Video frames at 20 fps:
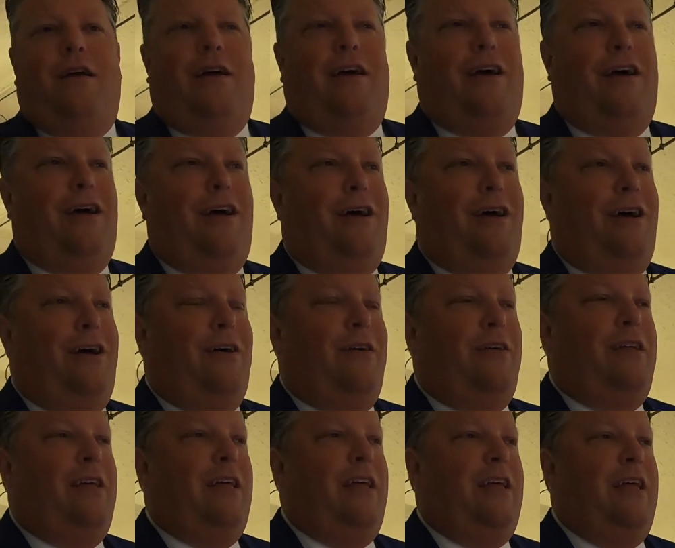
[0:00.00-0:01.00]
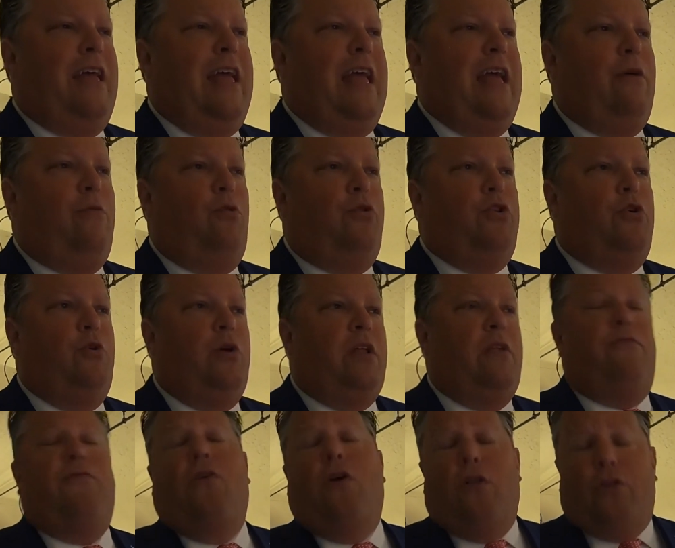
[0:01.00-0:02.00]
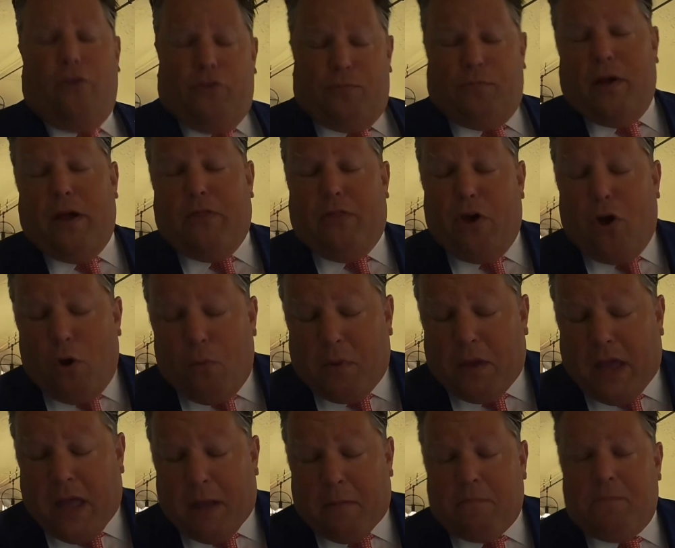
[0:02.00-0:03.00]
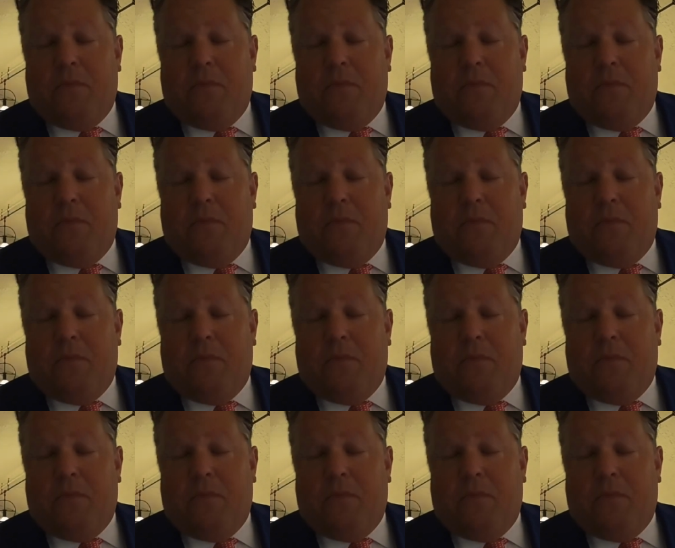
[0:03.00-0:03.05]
uh, we'll do it. For all those playing the home game,